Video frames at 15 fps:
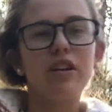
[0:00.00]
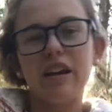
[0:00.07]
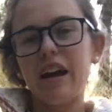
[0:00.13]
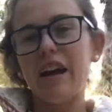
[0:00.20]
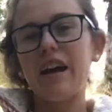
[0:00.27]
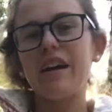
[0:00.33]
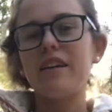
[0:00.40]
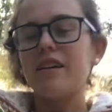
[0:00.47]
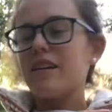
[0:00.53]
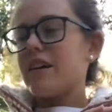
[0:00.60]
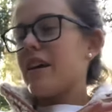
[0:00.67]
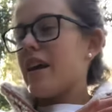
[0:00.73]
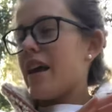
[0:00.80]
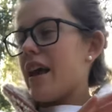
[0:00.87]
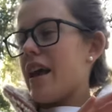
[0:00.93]
get
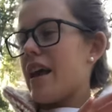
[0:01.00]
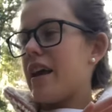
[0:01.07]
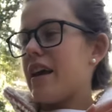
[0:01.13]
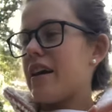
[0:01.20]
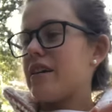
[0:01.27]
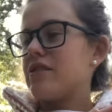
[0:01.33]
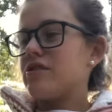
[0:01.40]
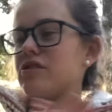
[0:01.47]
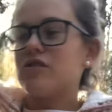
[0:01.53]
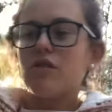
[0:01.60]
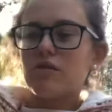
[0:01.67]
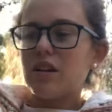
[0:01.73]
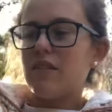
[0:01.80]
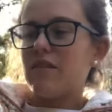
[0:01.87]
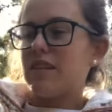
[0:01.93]
and
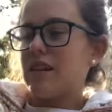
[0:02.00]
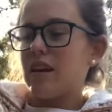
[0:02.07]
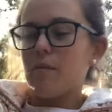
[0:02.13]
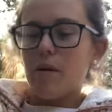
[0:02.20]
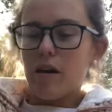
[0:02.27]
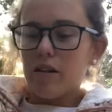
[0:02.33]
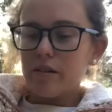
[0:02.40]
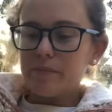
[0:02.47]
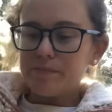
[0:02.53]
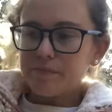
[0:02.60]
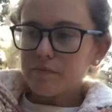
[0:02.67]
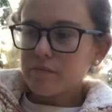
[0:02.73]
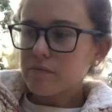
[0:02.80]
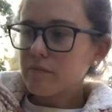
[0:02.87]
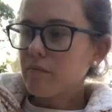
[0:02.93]
don't even think about it.
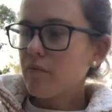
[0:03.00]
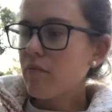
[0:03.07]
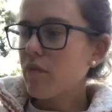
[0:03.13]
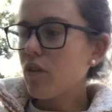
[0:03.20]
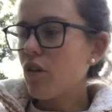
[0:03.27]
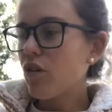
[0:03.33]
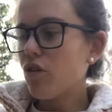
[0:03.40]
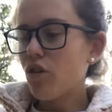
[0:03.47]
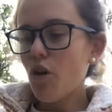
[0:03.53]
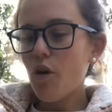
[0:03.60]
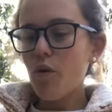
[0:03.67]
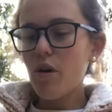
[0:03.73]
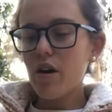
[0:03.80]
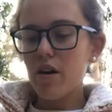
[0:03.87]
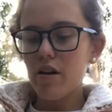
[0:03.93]

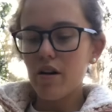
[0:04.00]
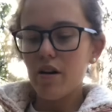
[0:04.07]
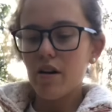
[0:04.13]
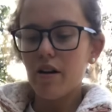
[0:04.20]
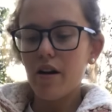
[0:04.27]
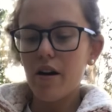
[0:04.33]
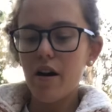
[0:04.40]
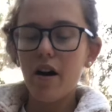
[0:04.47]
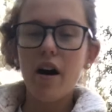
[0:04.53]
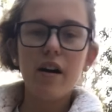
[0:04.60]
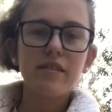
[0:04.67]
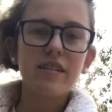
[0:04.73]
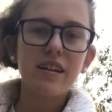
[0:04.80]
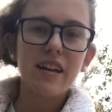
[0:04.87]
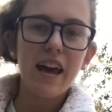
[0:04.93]
So
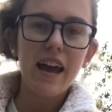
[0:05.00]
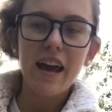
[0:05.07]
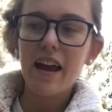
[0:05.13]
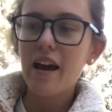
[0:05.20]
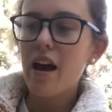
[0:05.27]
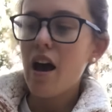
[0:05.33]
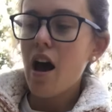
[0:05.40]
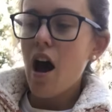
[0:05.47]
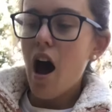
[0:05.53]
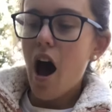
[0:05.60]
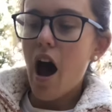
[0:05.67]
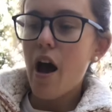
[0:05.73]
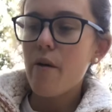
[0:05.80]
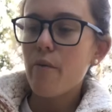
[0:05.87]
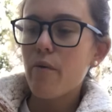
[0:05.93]
today
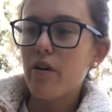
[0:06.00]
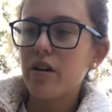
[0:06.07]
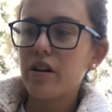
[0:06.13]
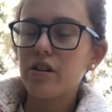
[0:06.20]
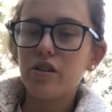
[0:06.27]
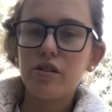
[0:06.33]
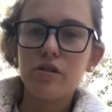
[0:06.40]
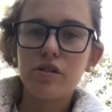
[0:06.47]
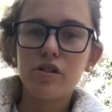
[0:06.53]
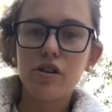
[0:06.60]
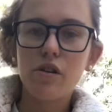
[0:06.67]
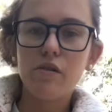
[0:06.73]
I wanted to show